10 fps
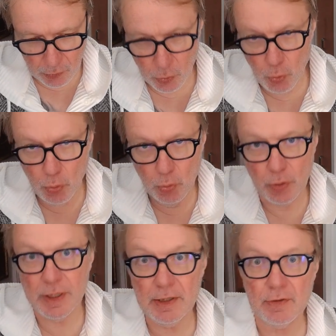do
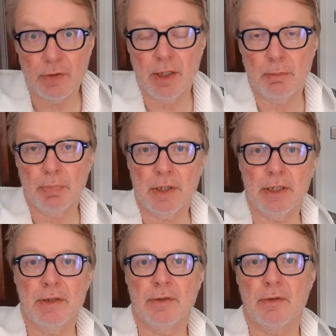these
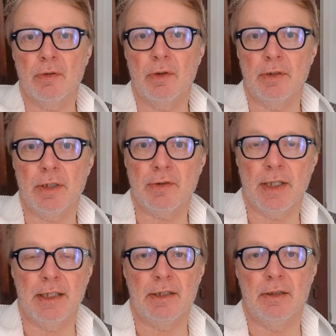companies,
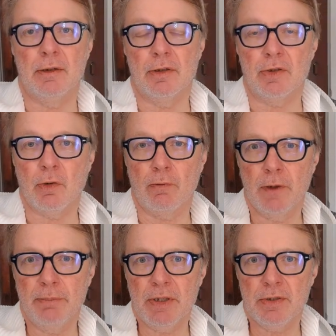does a
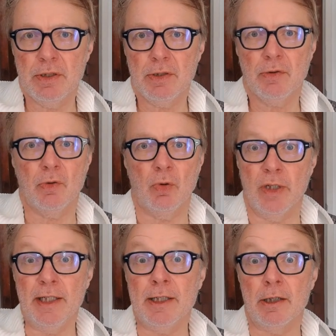software business
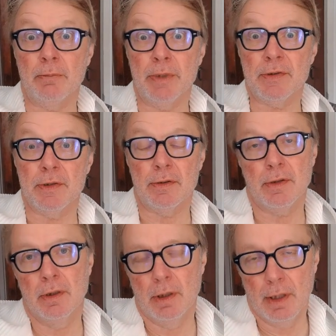or any kind of
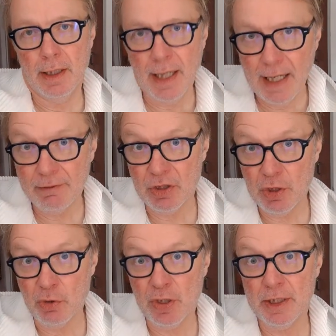business have a
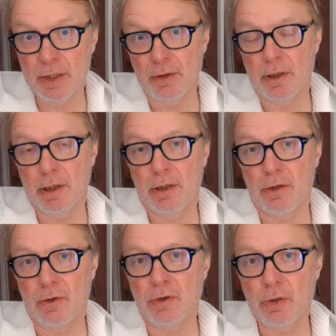duty
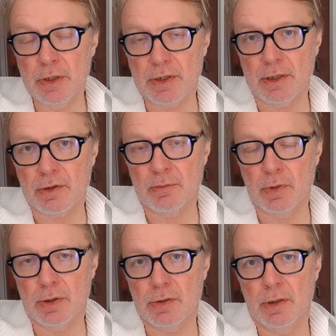to its
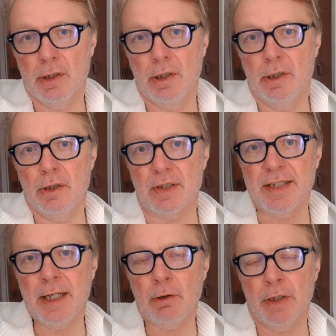customers to
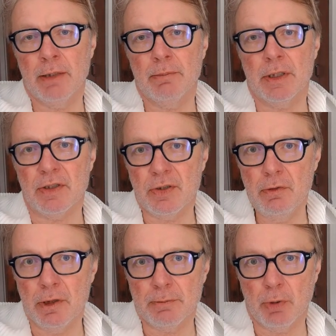tell them as
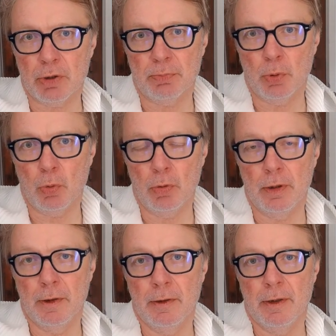soon as possible
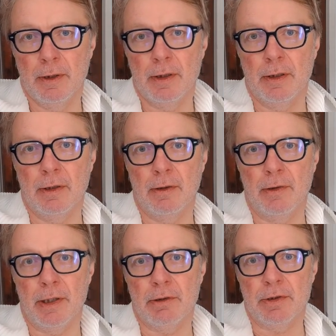
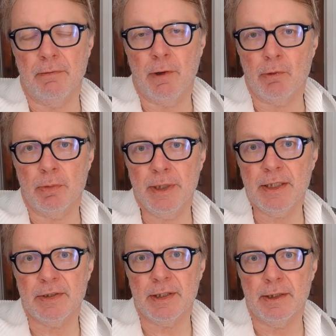there is a
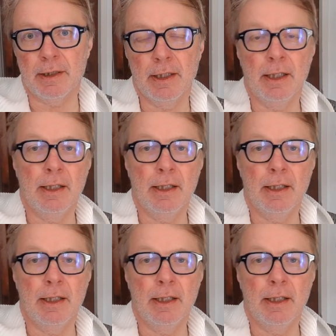vulnerability?